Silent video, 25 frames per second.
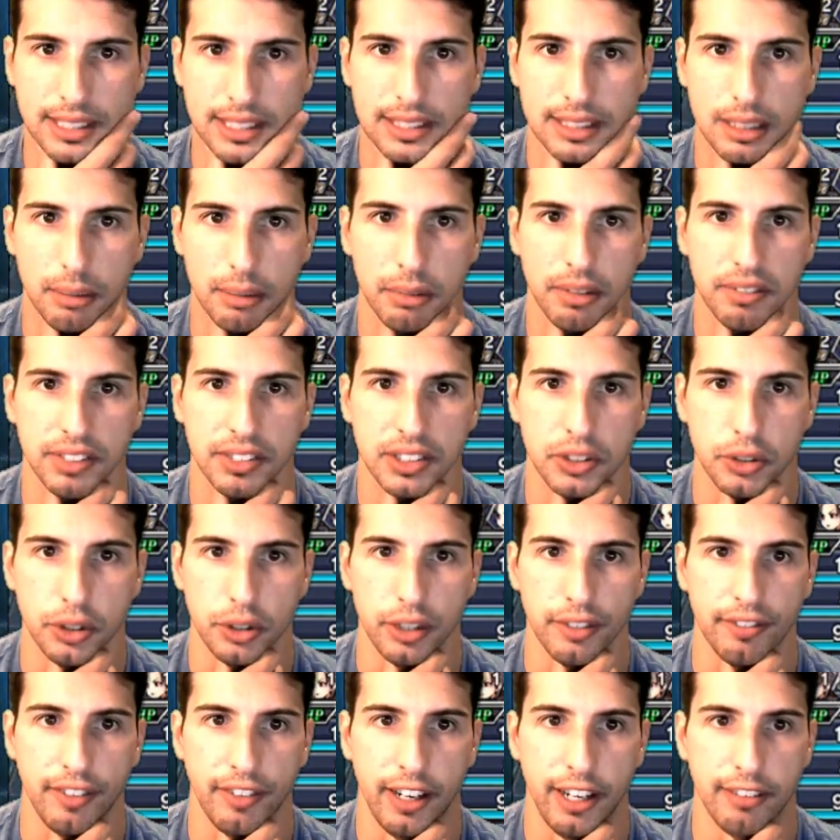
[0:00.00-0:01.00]
some of his
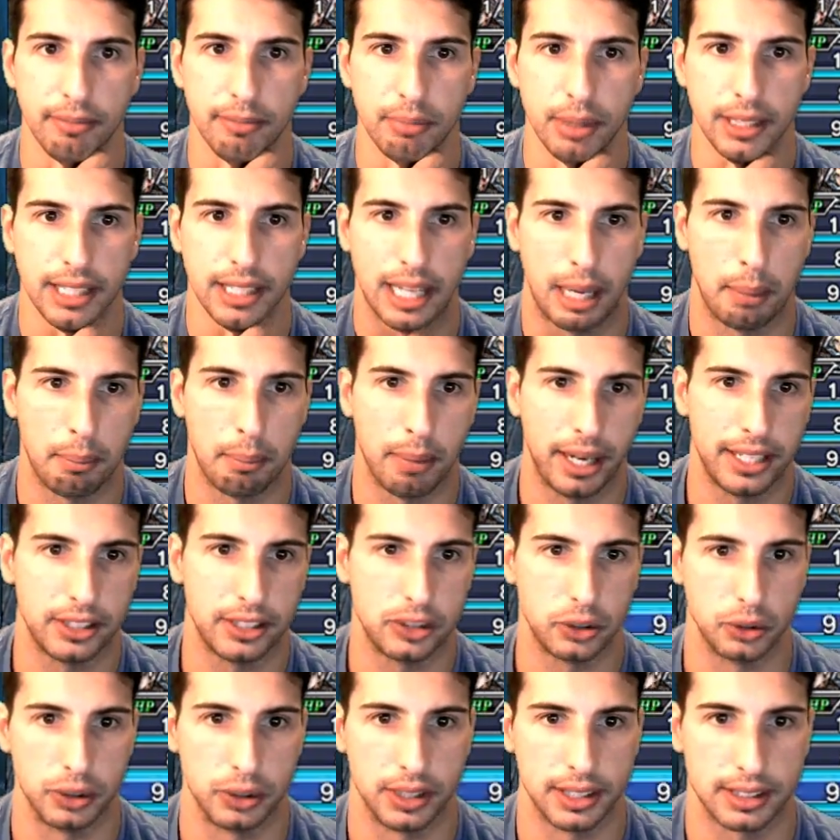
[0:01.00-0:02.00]
35, but I might
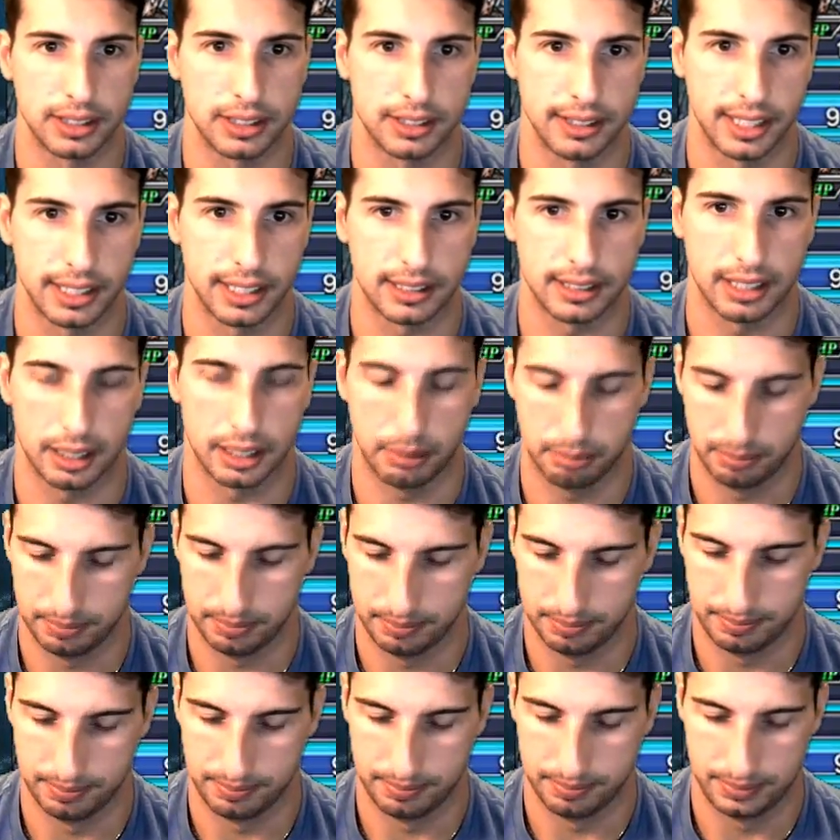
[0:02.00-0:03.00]
do this next time.
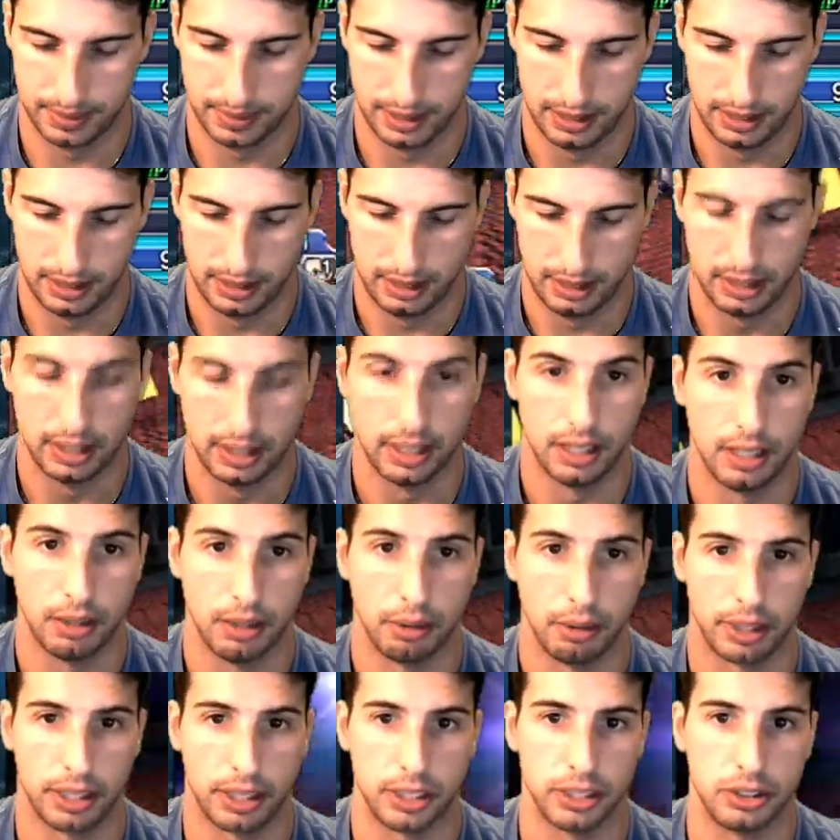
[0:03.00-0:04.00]

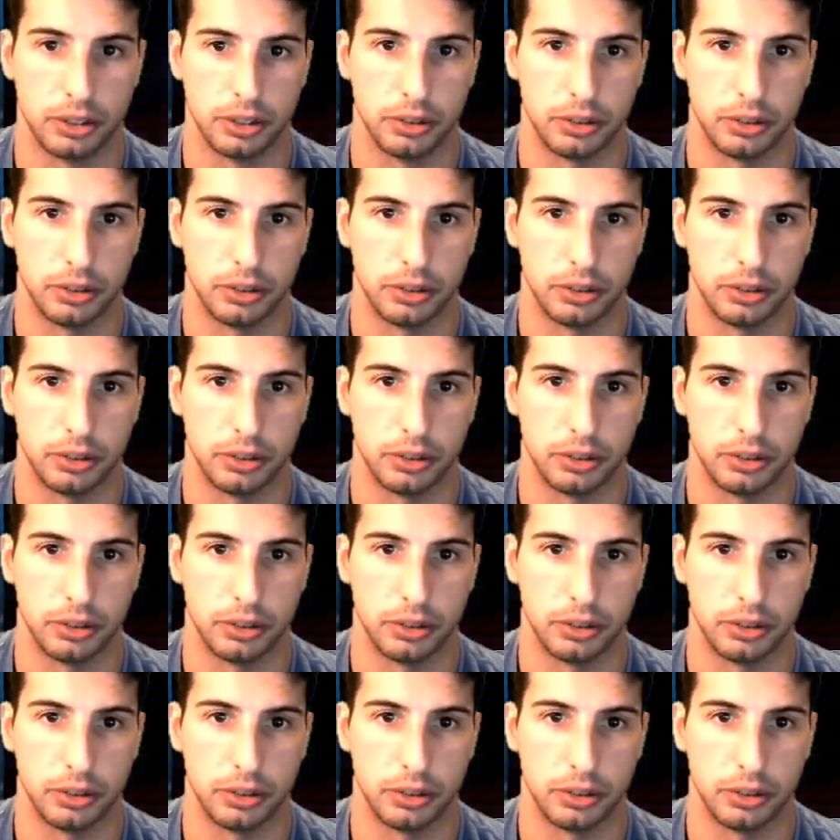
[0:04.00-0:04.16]
We're gonna do